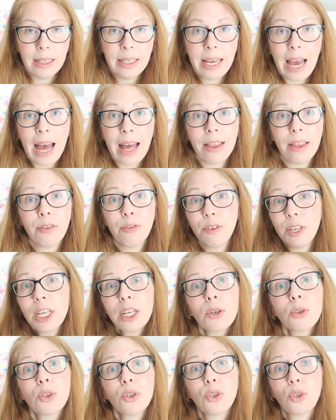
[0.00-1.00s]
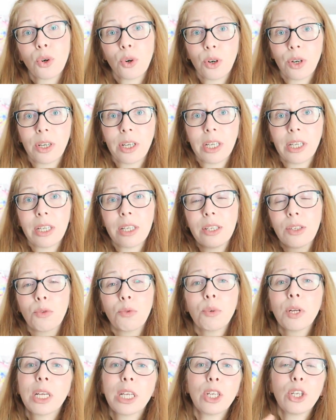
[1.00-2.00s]
yeah, and the video
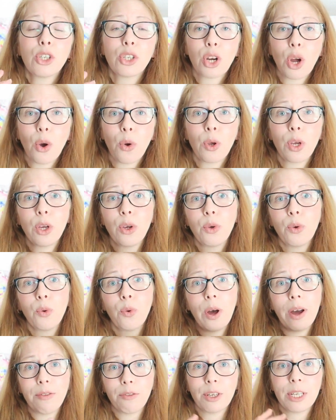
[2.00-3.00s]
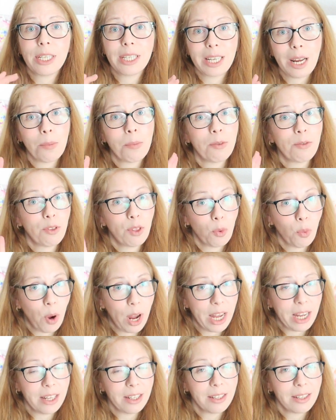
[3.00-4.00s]
tutorials really show you every step of the
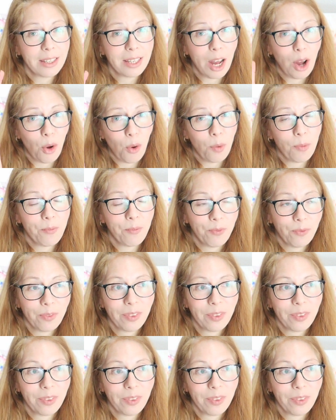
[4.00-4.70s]
way. So